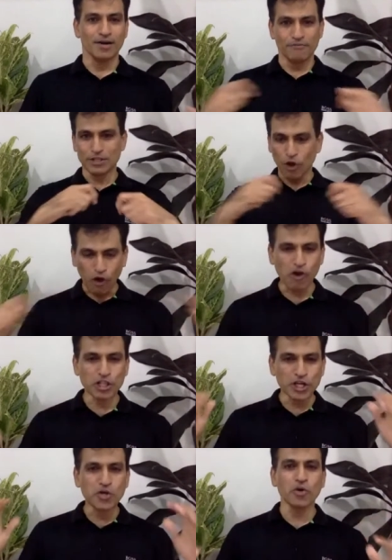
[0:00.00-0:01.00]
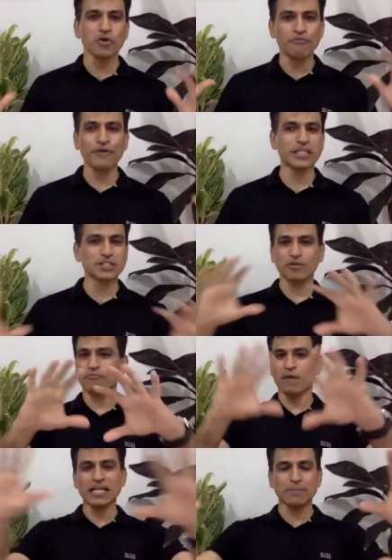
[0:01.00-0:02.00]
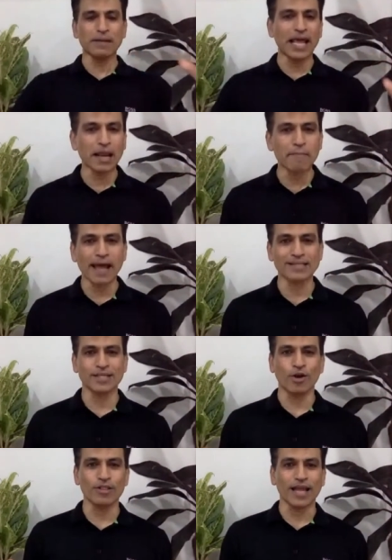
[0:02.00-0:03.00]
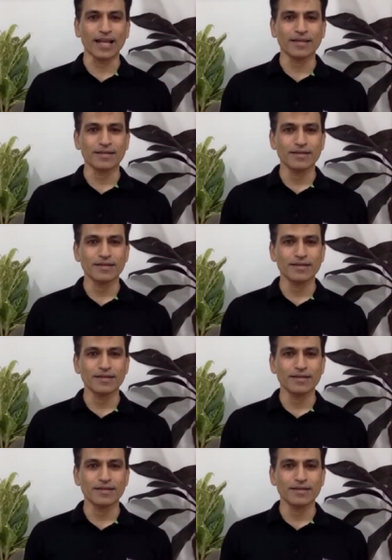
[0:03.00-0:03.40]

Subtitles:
with all the good features of multiple airbags and all that.